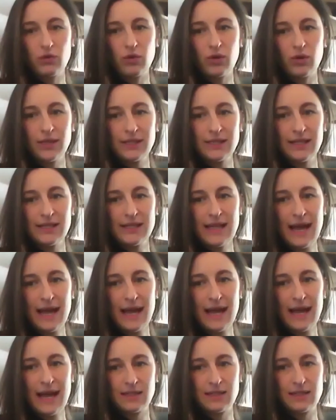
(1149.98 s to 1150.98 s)
Chris has
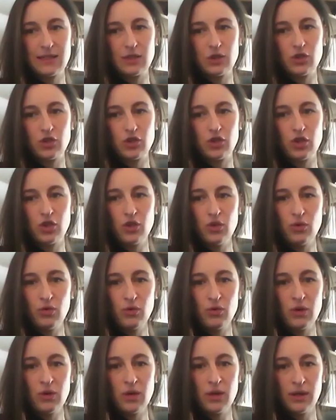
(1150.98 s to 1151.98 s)
asked
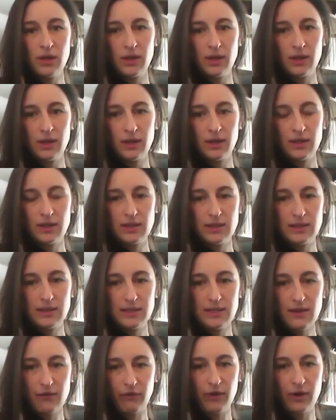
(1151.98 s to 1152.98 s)
two
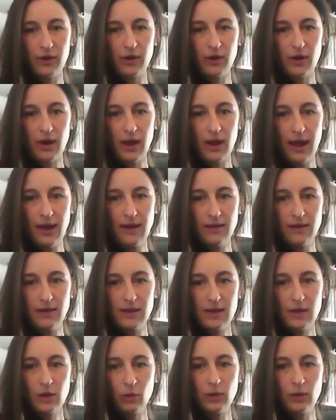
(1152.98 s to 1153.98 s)
different
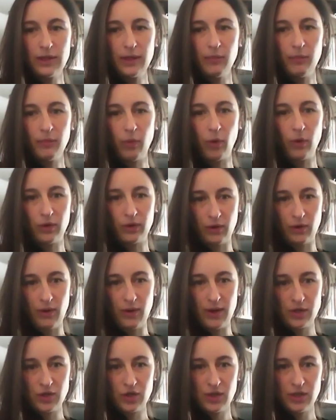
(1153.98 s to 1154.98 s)
and equally important
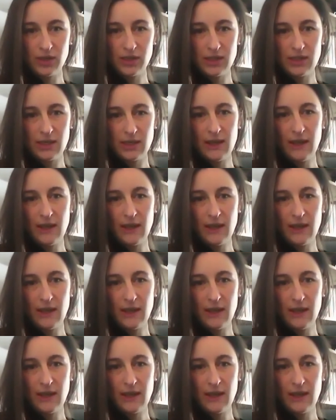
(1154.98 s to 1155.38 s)
questions.